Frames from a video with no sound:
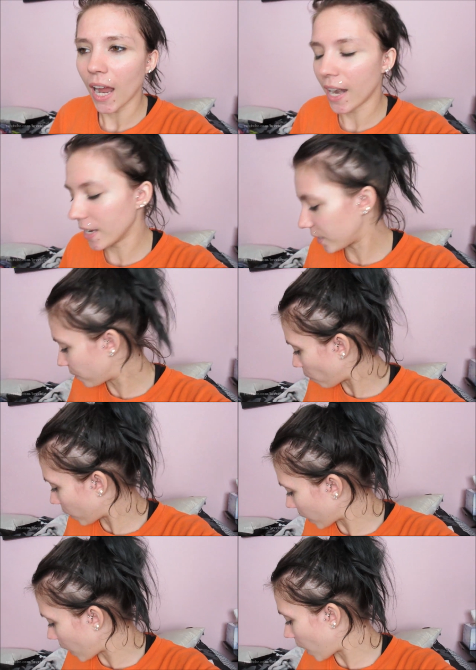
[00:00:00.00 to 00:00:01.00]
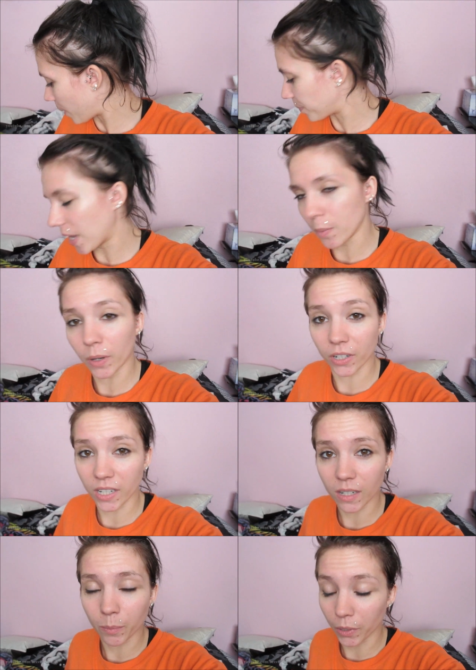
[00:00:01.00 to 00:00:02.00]
And it's for um, a bar
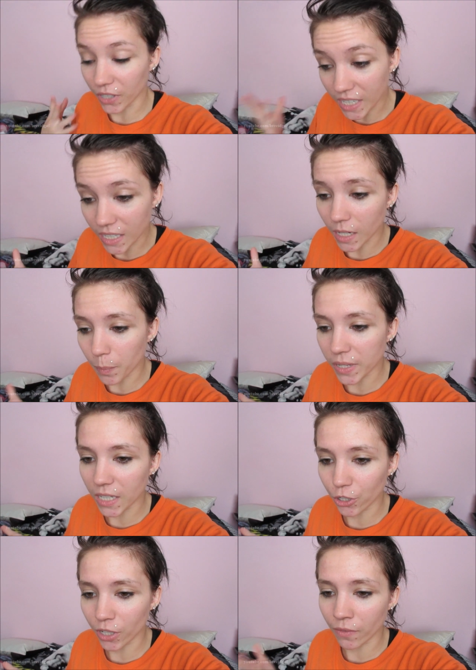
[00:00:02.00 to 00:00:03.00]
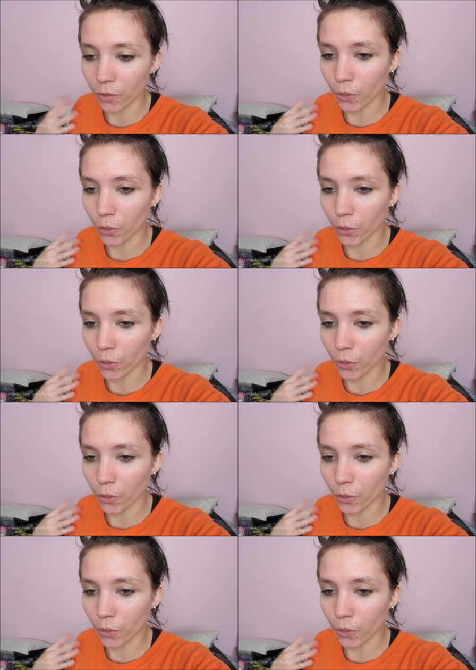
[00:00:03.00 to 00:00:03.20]
barista position.